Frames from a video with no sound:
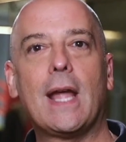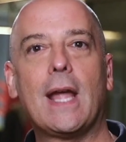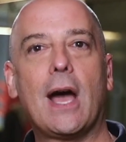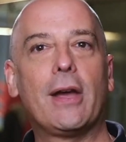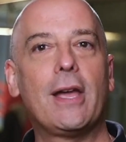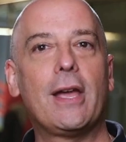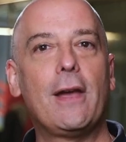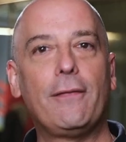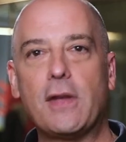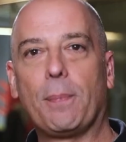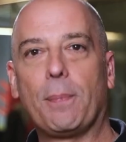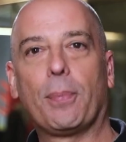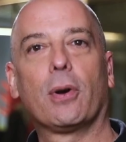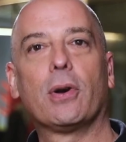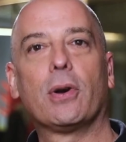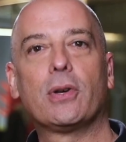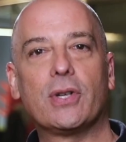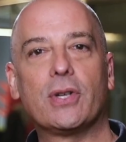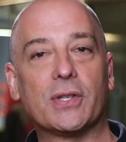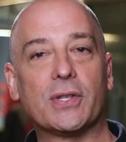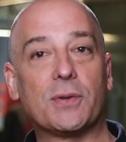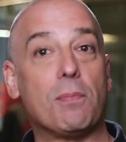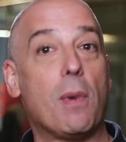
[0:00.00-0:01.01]
Now, if you
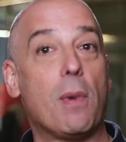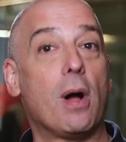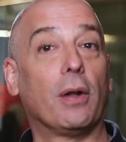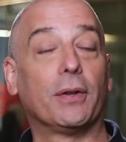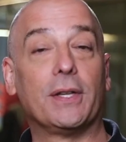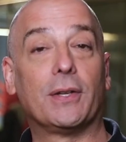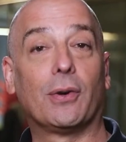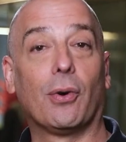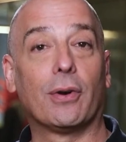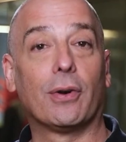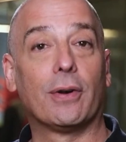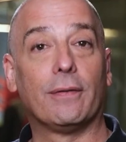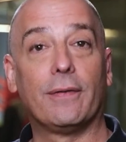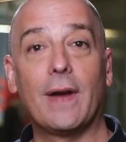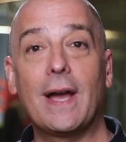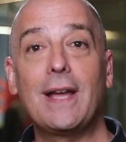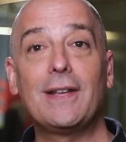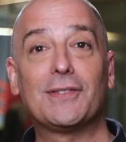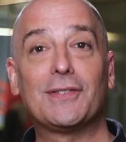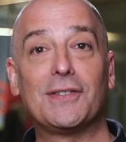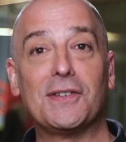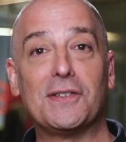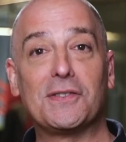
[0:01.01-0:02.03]
purchased multi-core
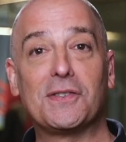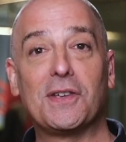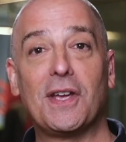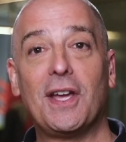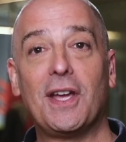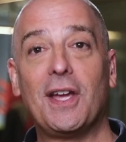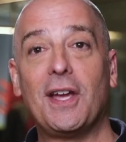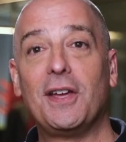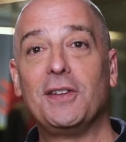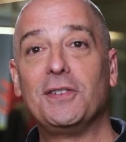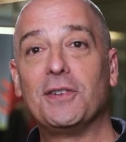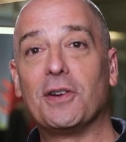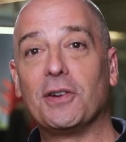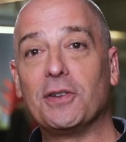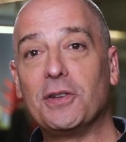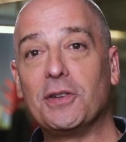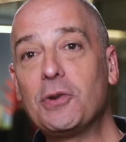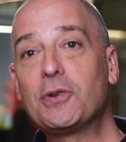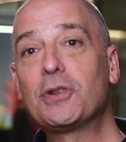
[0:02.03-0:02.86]
devices, you're